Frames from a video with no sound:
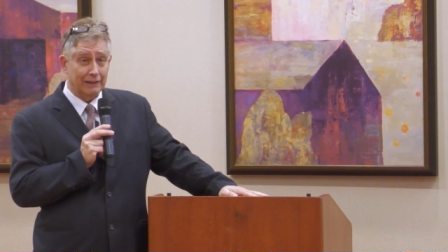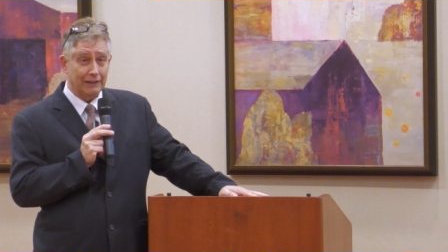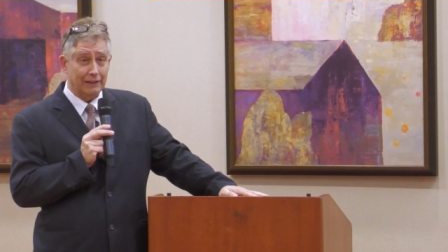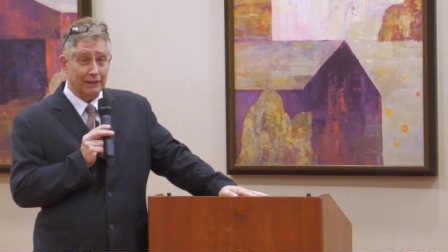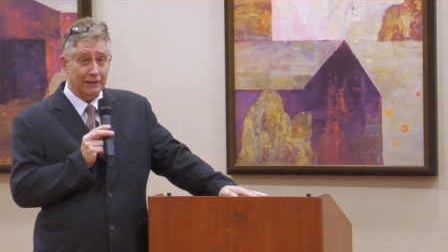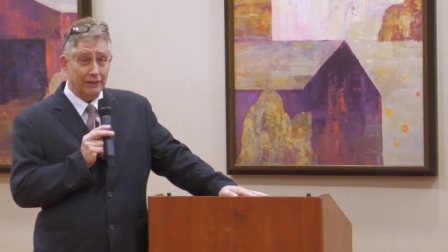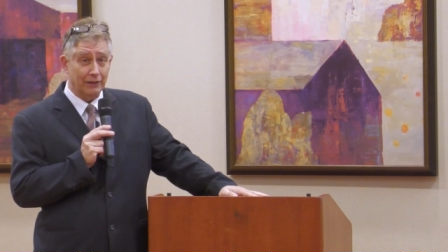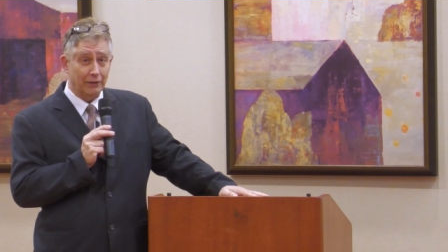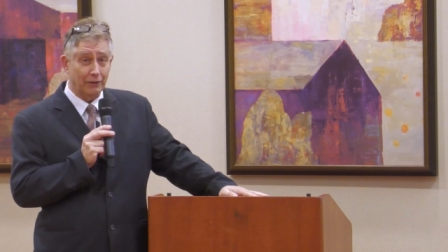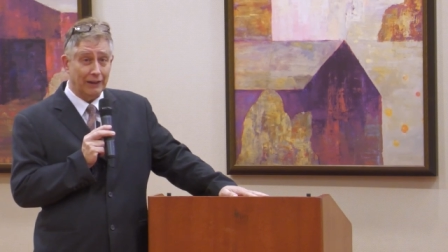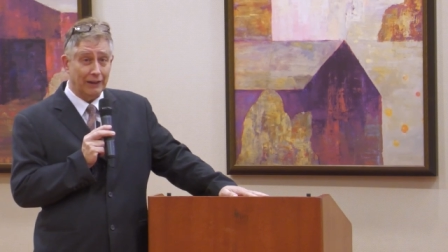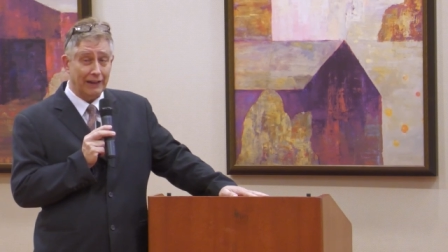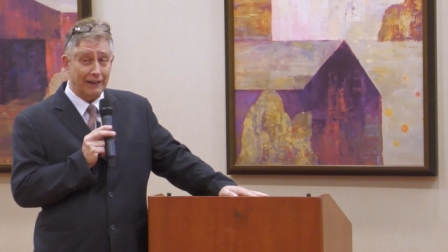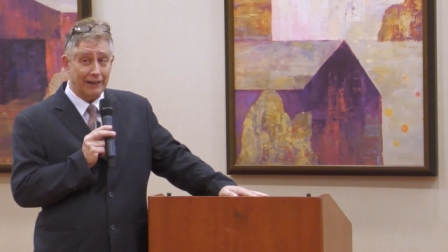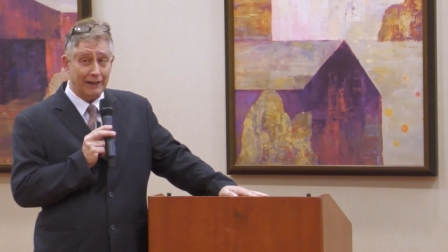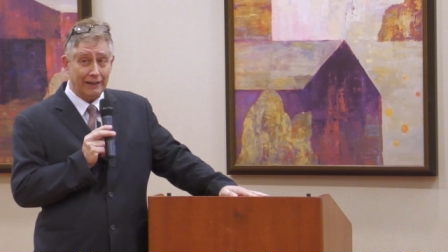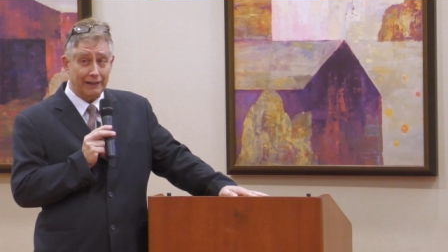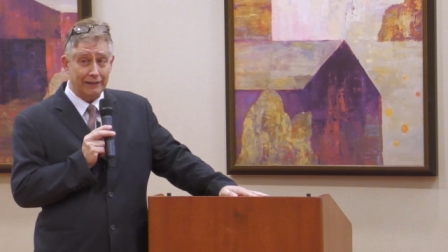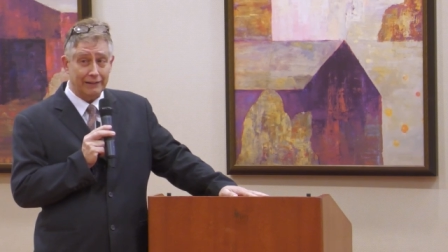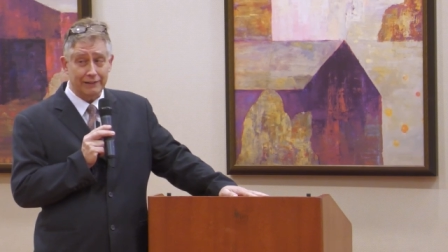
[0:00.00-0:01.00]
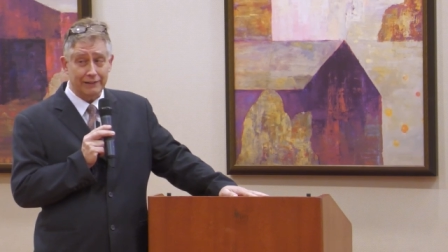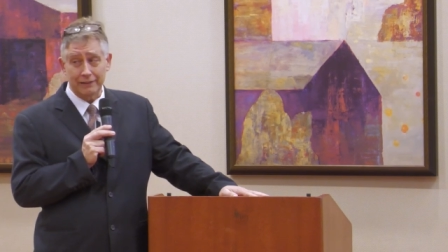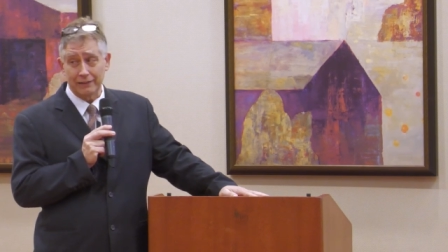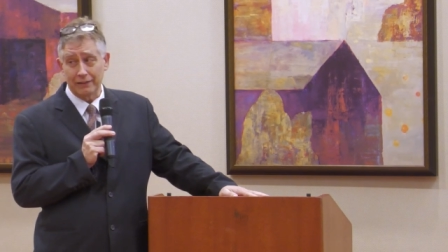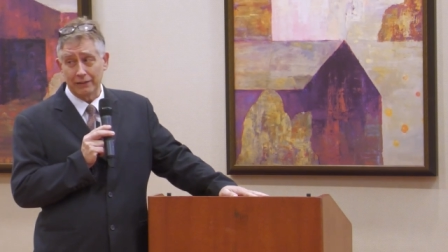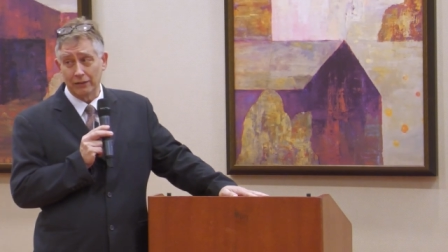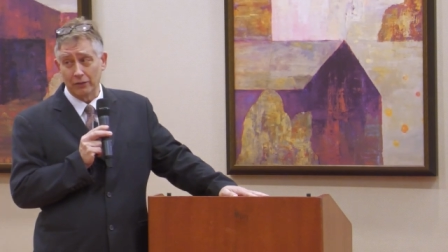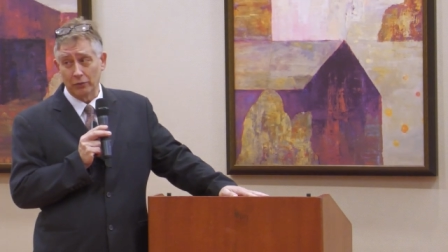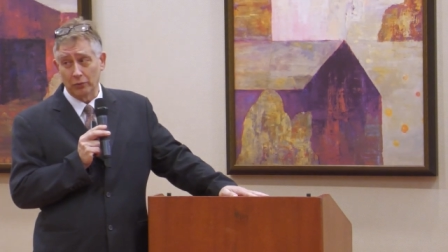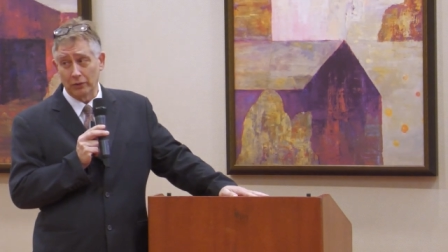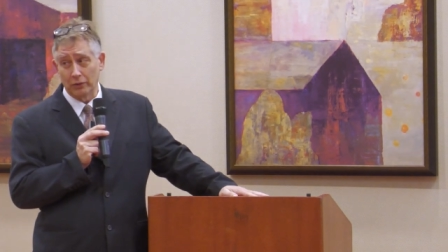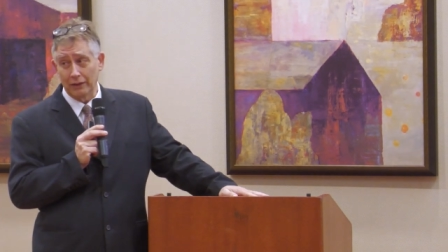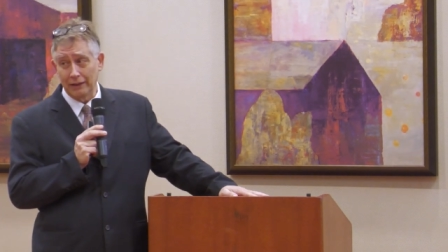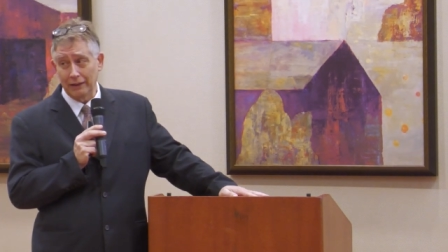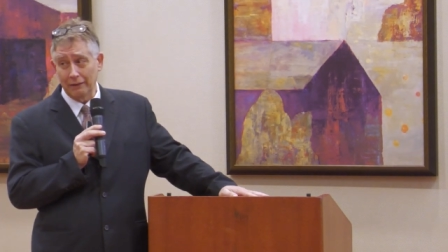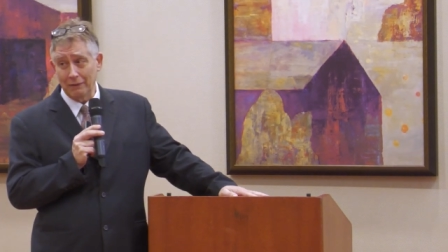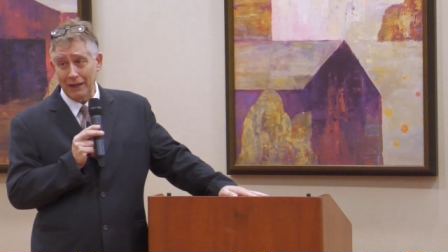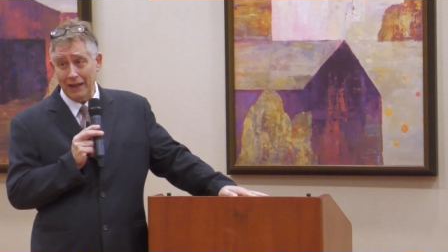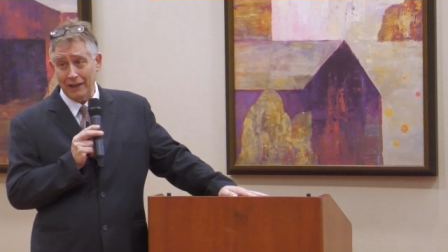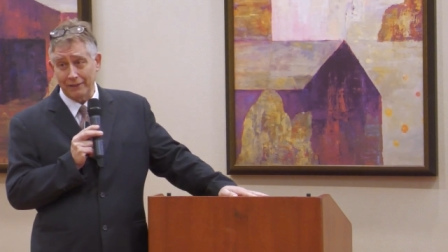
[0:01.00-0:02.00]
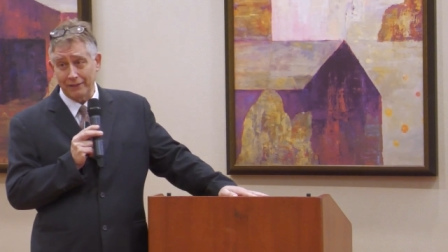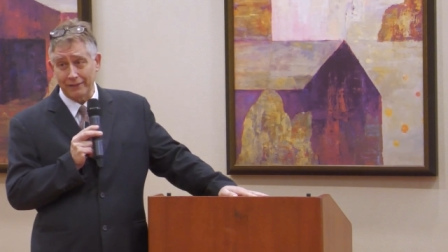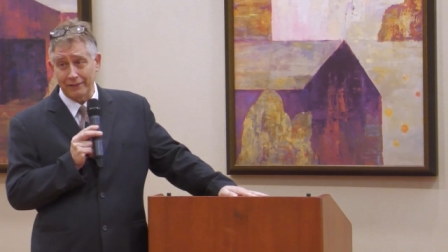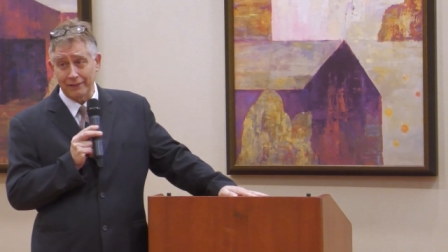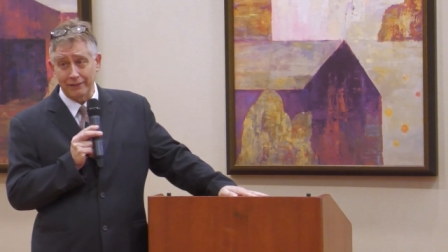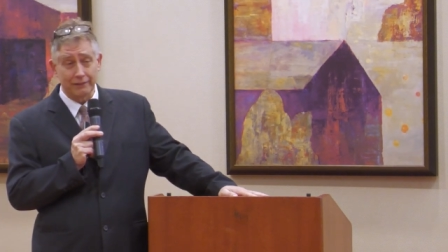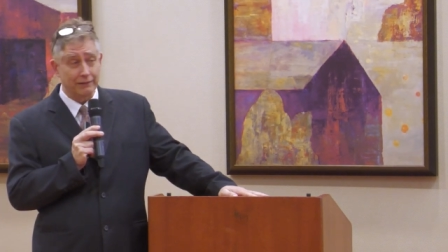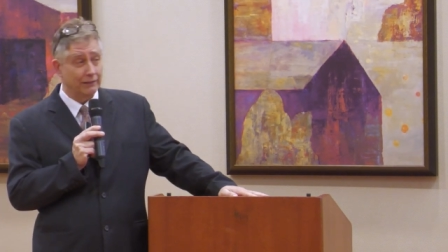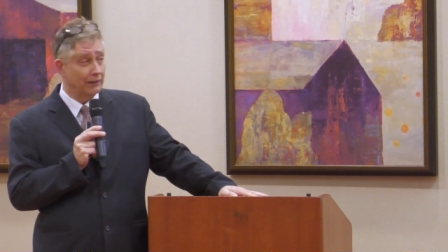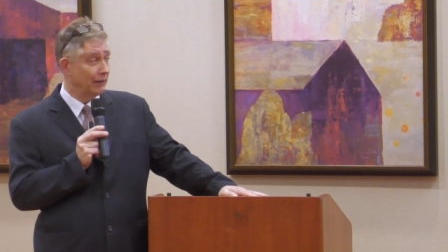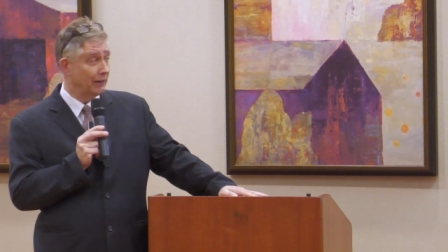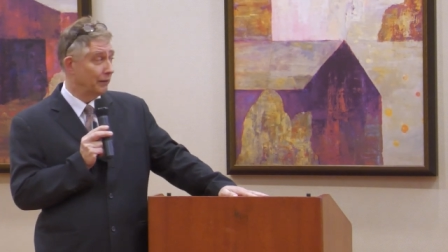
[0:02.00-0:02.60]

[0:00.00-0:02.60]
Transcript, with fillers: you know, headaches, or M S.